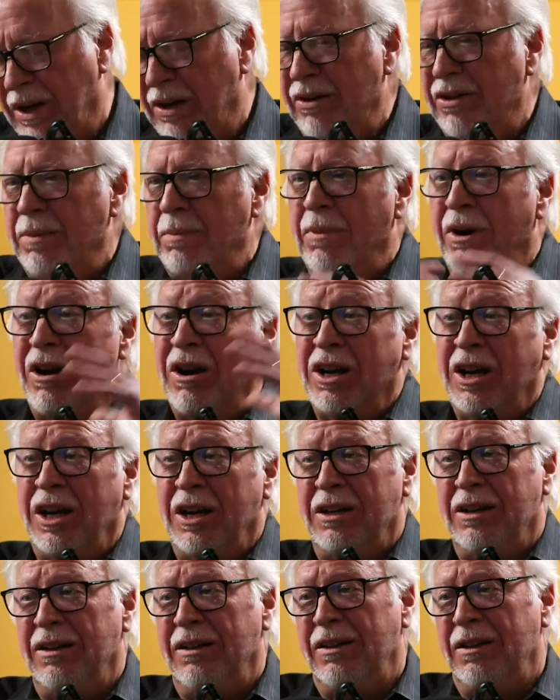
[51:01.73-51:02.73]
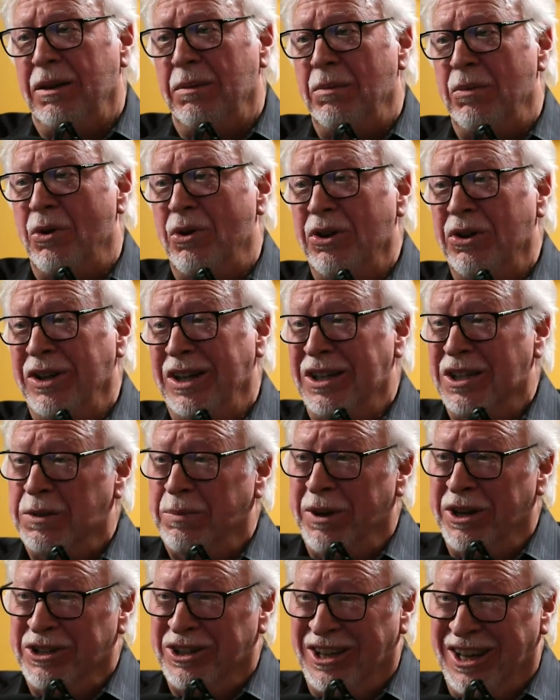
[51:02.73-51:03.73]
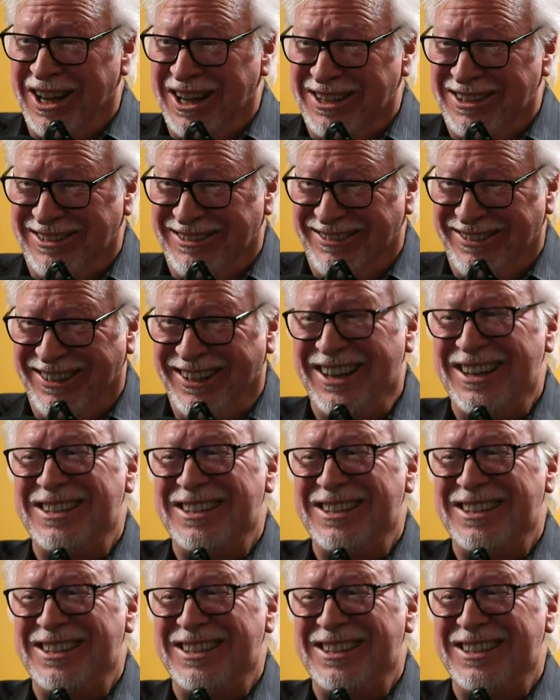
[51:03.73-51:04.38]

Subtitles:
bigger the market, the more you need to specialize,